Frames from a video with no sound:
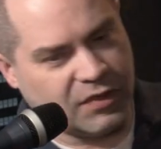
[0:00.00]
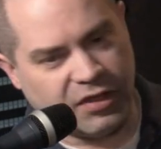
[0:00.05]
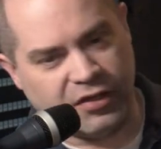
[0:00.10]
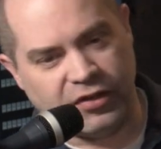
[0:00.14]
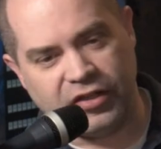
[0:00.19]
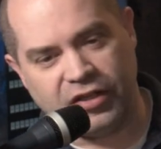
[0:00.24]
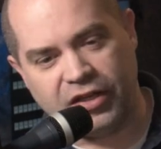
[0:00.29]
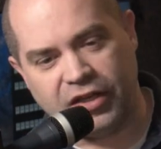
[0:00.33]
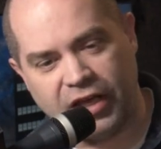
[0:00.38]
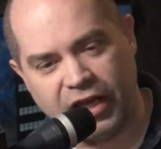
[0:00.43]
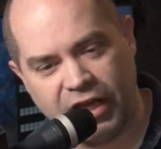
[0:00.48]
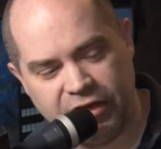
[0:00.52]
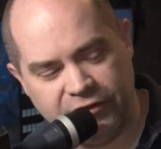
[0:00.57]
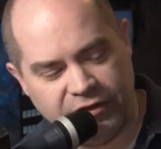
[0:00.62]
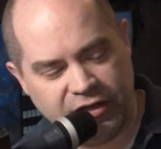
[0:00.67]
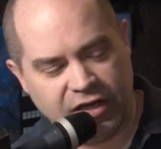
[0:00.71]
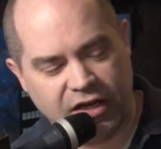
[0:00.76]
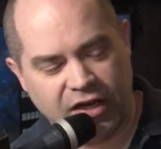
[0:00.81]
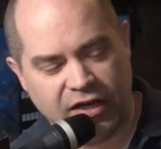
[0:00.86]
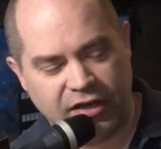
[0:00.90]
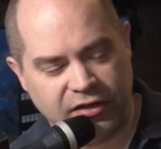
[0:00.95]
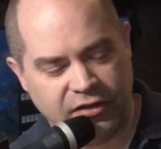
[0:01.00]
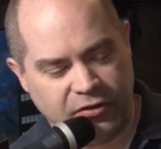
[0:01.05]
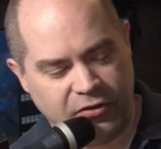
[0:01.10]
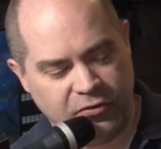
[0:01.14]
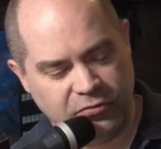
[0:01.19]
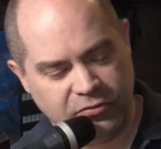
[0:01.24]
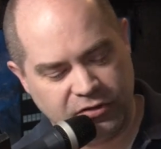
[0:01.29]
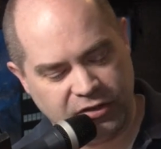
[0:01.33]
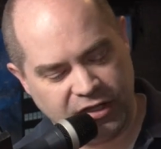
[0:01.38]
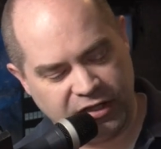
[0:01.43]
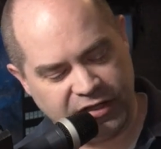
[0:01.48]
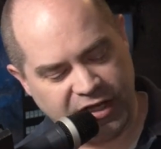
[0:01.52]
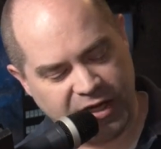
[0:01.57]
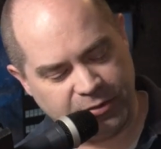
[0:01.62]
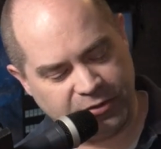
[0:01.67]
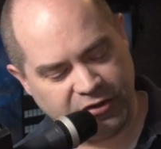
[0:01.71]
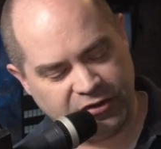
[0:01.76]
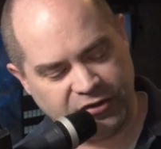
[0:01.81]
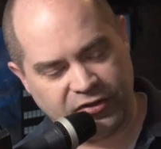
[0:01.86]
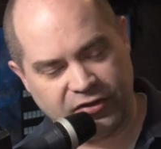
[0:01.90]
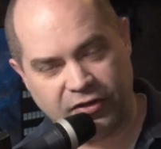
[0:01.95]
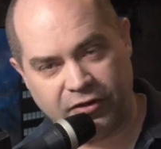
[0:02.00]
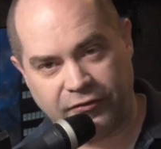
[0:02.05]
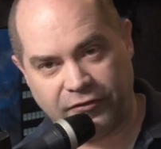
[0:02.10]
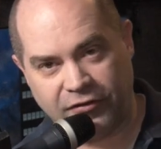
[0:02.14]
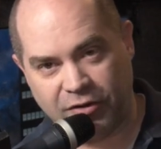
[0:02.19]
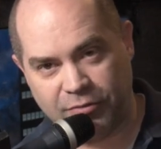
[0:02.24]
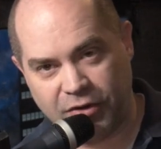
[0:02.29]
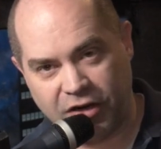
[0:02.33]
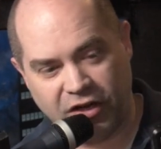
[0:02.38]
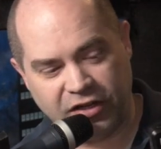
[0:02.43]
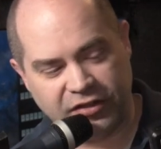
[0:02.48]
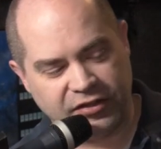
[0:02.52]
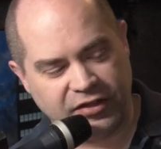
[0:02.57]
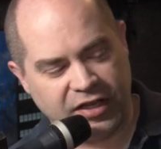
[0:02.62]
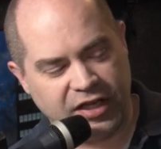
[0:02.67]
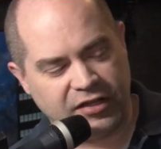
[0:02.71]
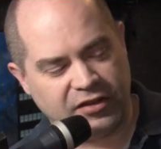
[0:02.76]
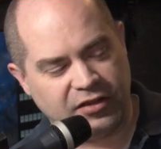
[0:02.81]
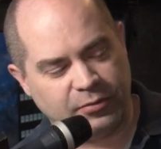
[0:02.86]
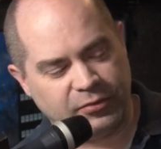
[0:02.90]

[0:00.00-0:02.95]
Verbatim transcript: the AVIO adapters that are from Audinate